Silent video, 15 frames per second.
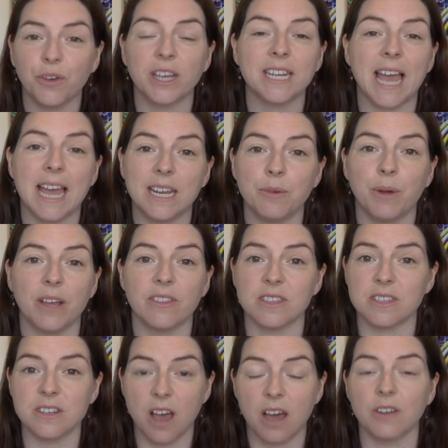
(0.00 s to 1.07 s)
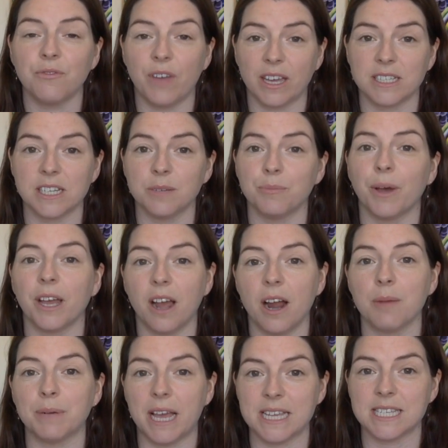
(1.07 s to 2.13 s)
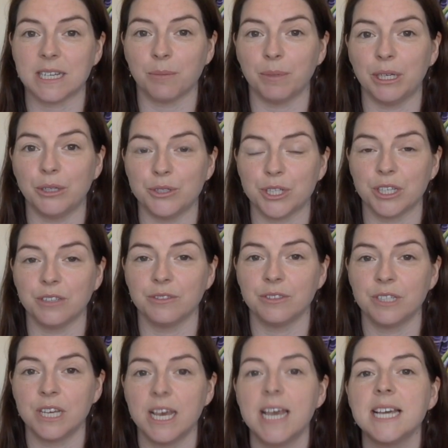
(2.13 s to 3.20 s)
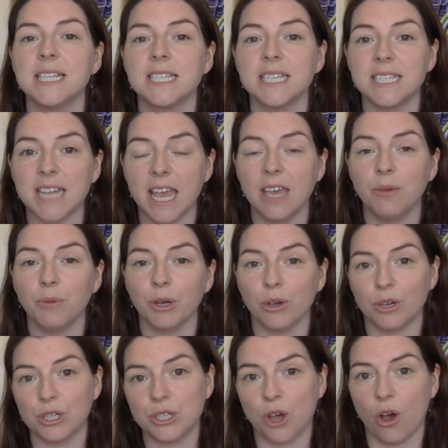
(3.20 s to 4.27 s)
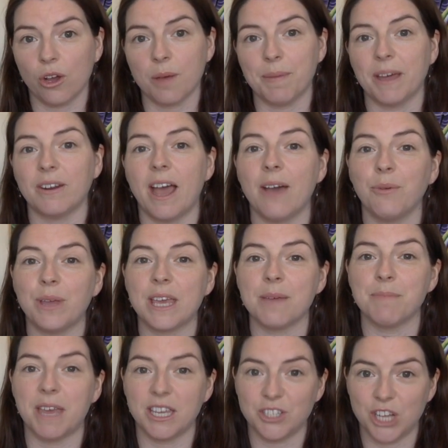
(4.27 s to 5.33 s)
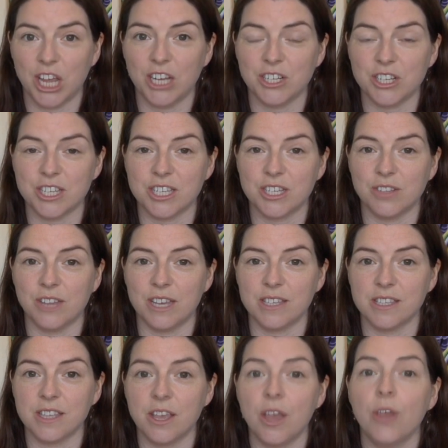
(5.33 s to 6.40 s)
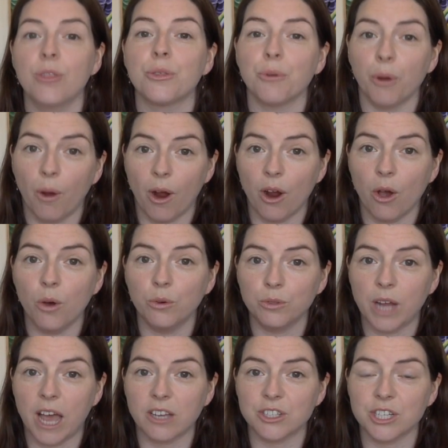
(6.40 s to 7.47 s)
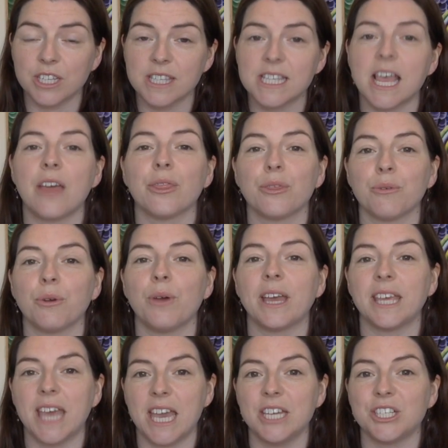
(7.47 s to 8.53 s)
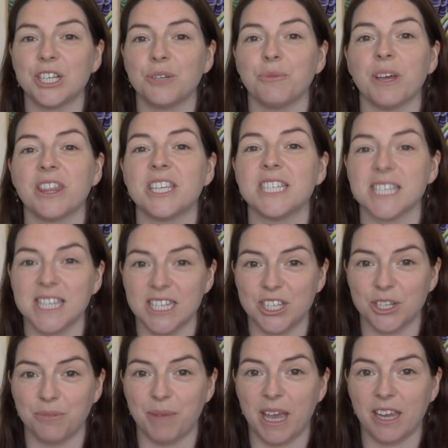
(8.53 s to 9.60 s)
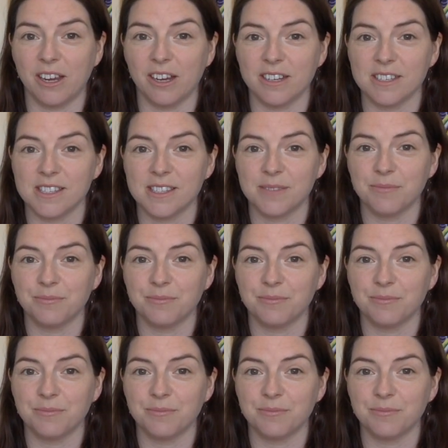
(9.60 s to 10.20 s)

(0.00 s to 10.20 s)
find anywhere that's not affected by our plastic pollution. Today, we're going to talk about how we can make changes to this through our own actions and through engaging with decision makers.